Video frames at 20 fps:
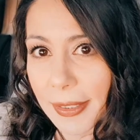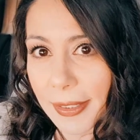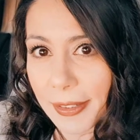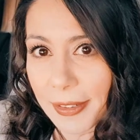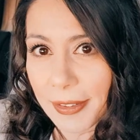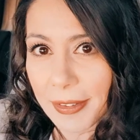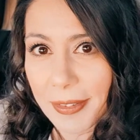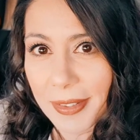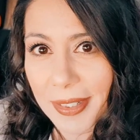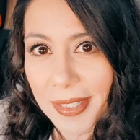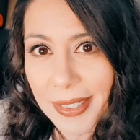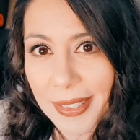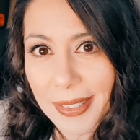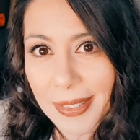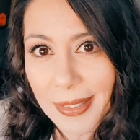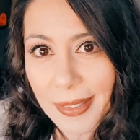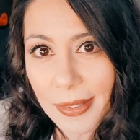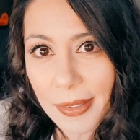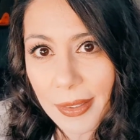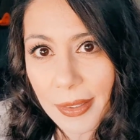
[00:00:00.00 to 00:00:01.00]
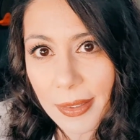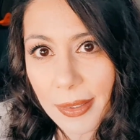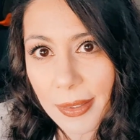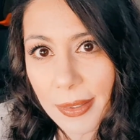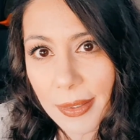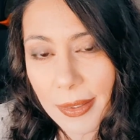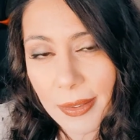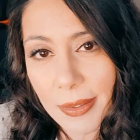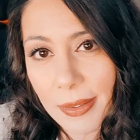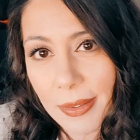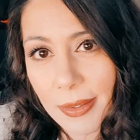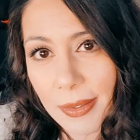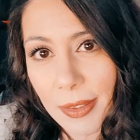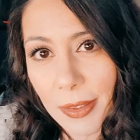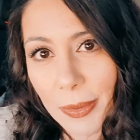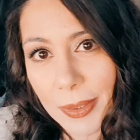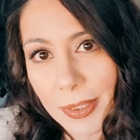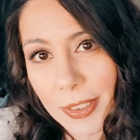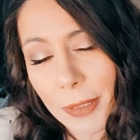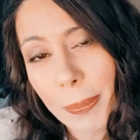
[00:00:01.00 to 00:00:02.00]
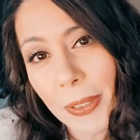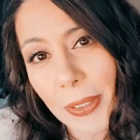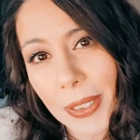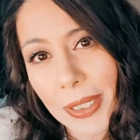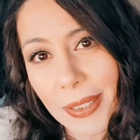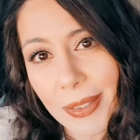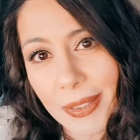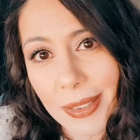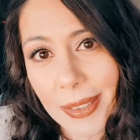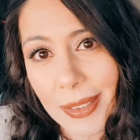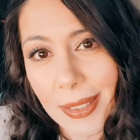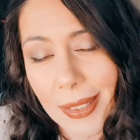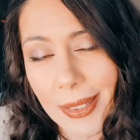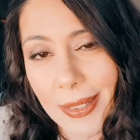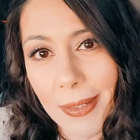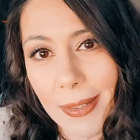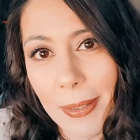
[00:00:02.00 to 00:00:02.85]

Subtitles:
of you experiencing it.